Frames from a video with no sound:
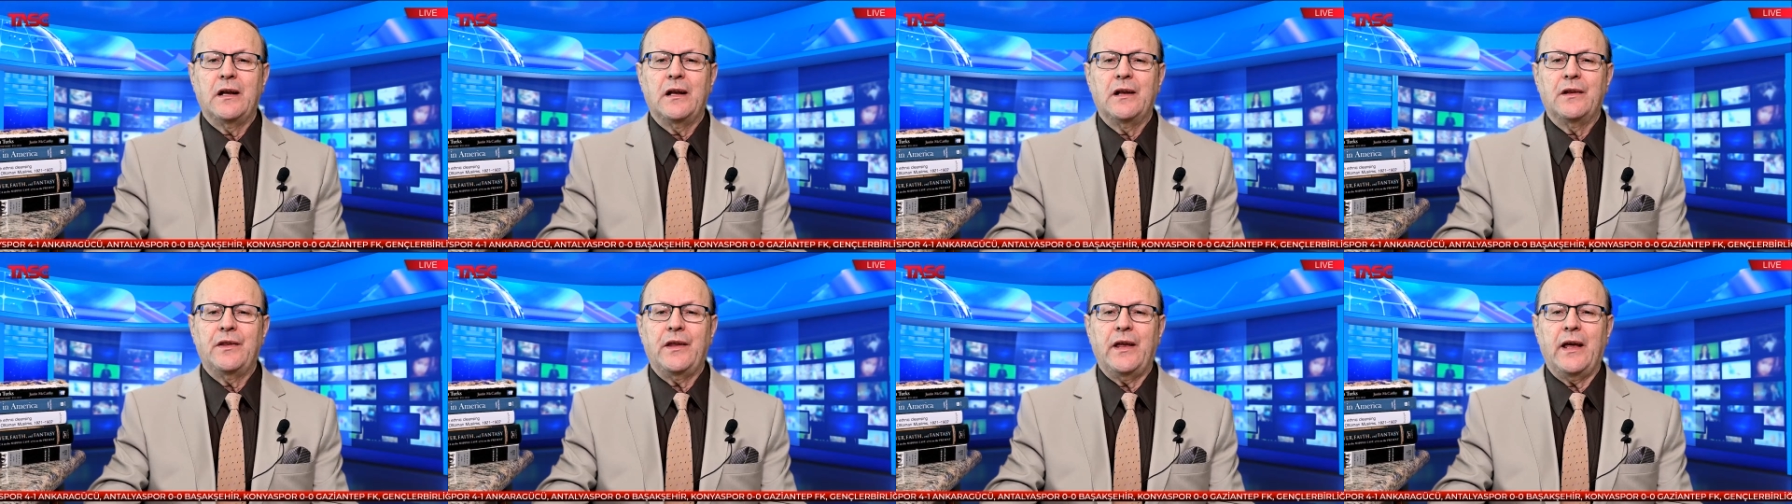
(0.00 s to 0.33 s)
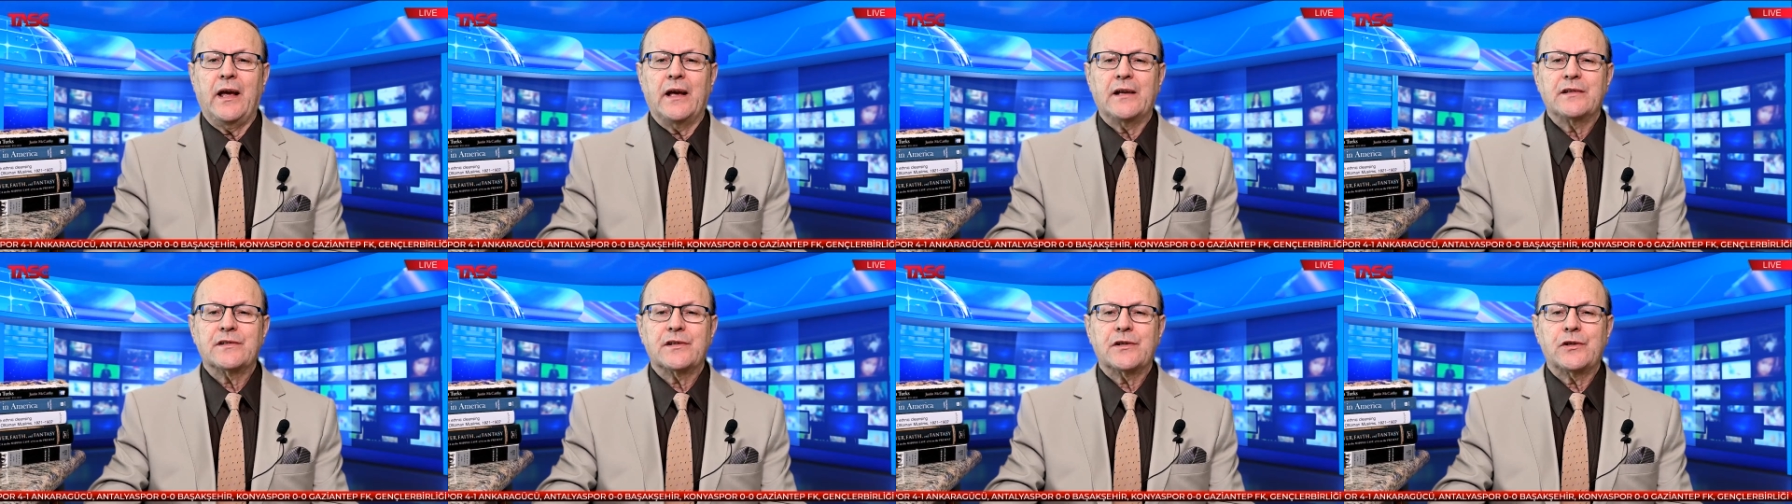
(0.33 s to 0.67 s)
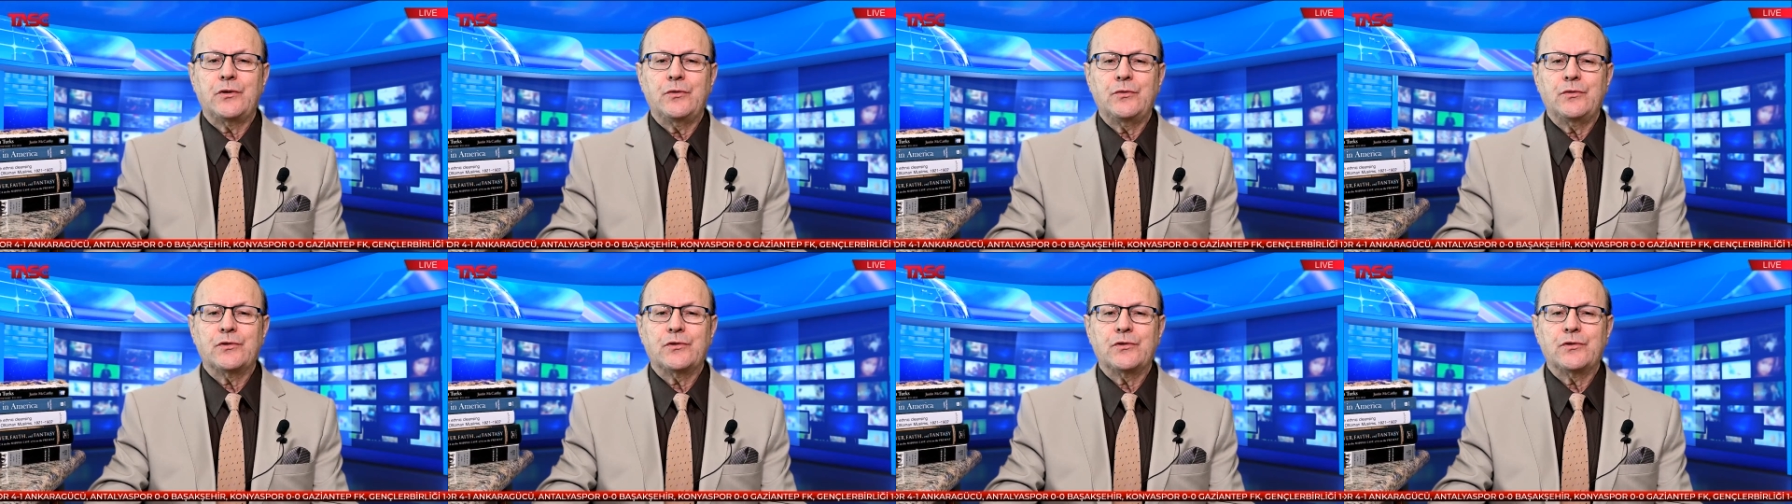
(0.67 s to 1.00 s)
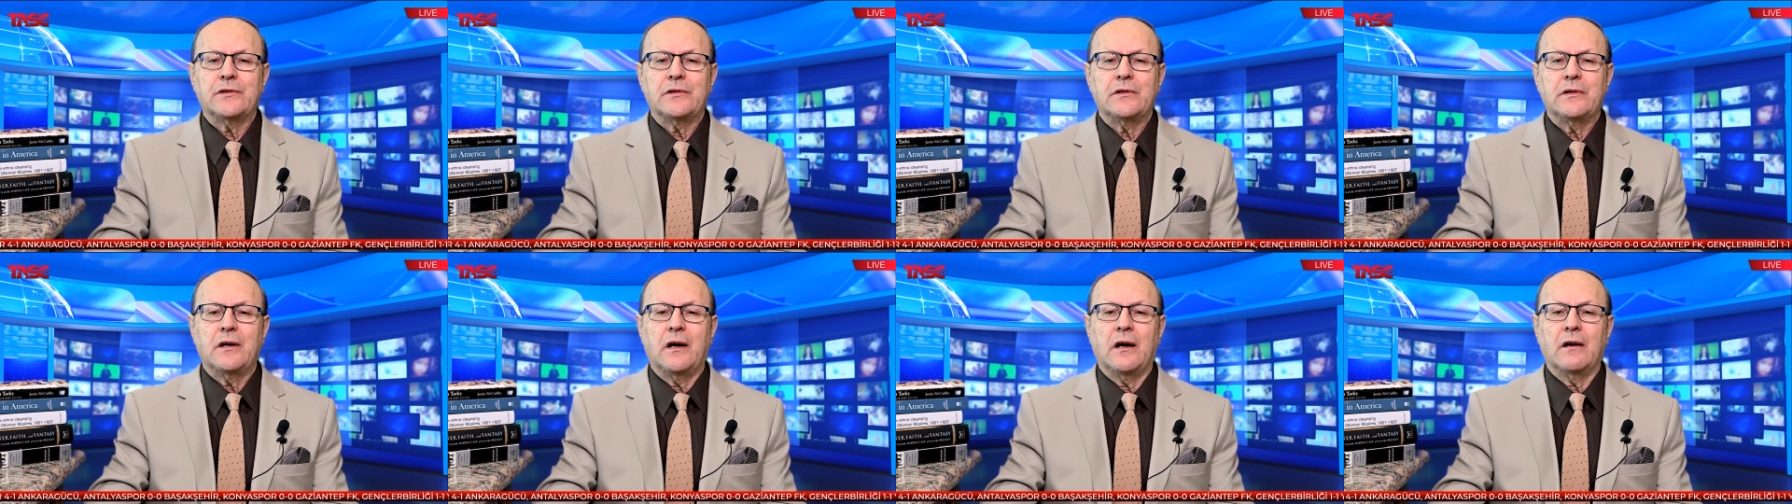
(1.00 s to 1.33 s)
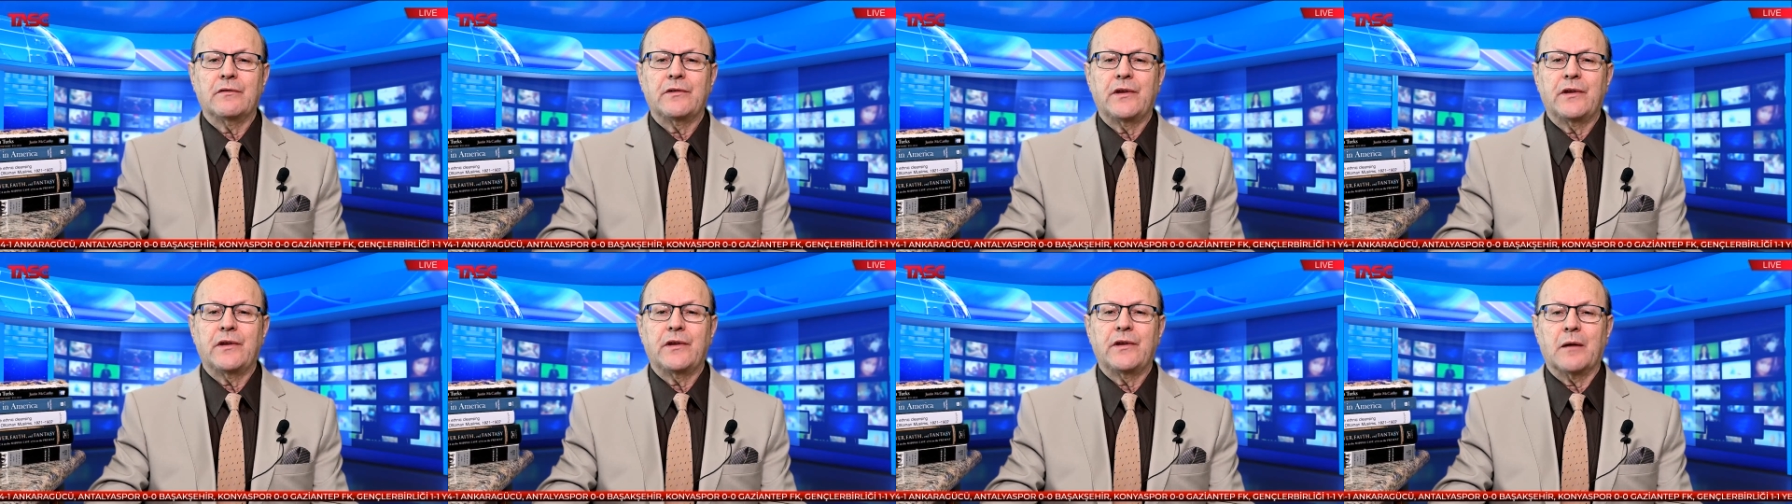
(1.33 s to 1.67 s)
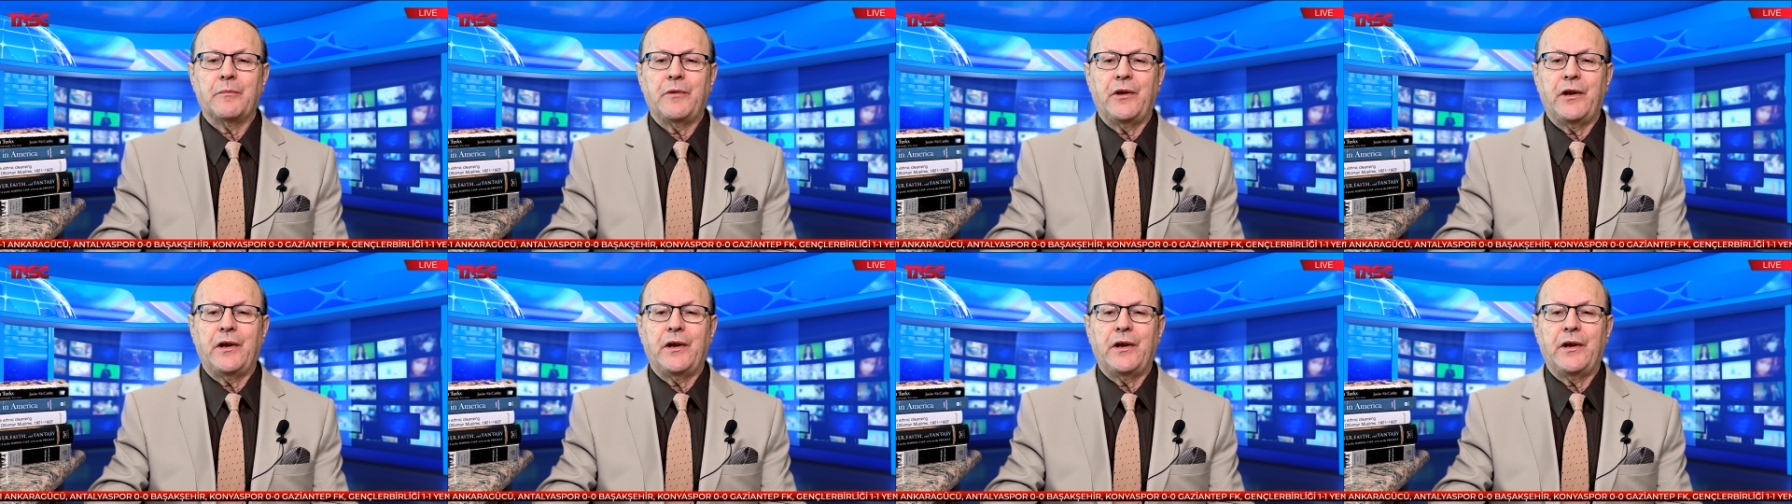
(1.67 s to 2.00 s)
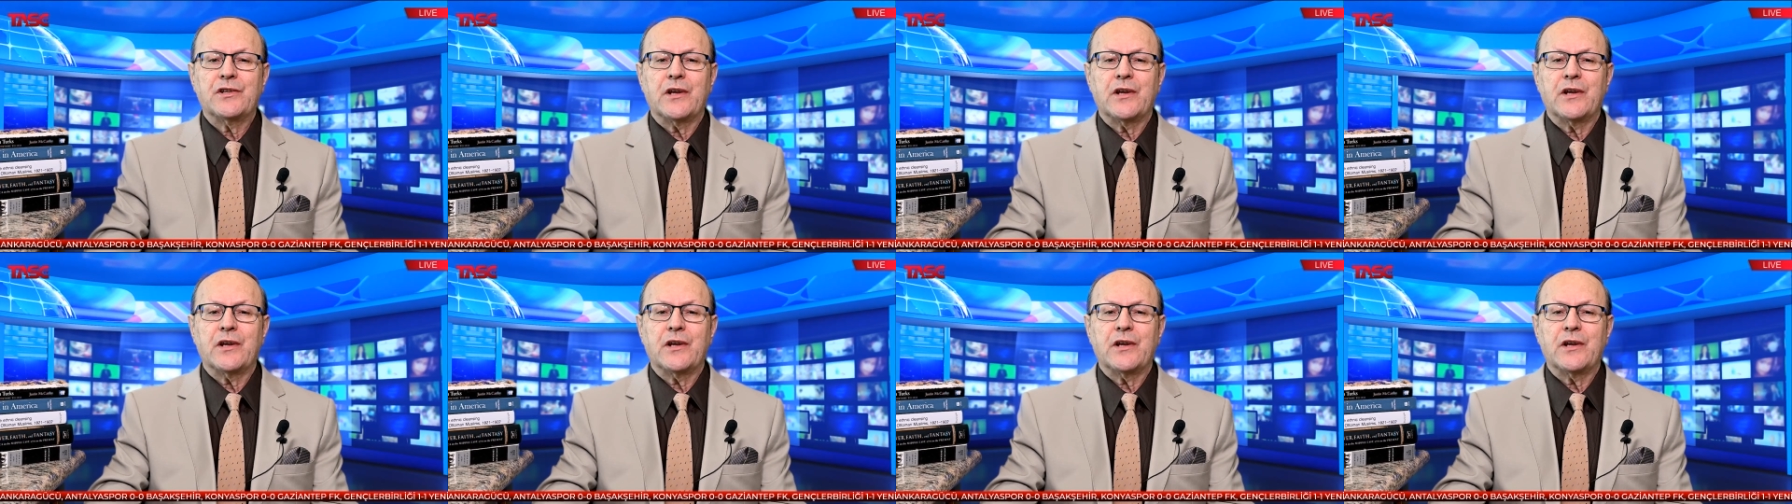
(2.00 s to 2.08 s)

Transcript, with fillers: the execution of the Armenian